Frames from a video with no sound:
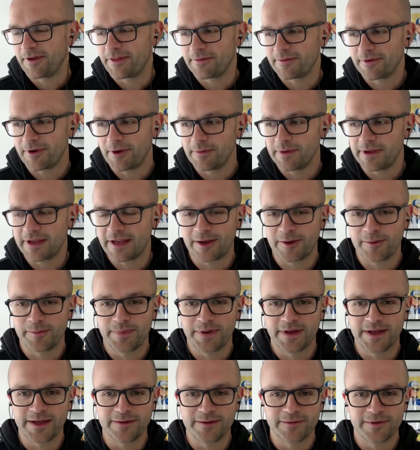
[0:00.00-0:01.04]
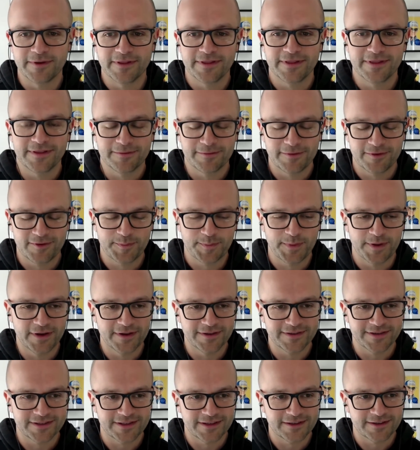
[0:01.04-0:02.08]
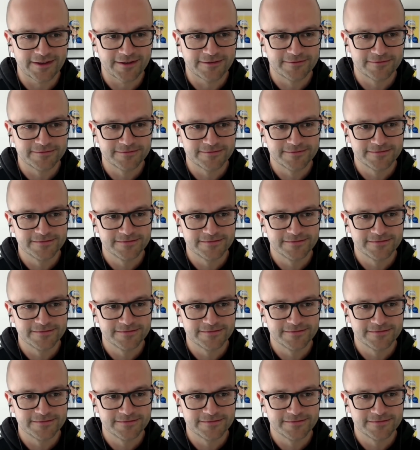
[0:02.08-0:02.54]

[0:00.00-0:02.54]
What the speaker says: whether or not we can compete with Spurs, I don't know.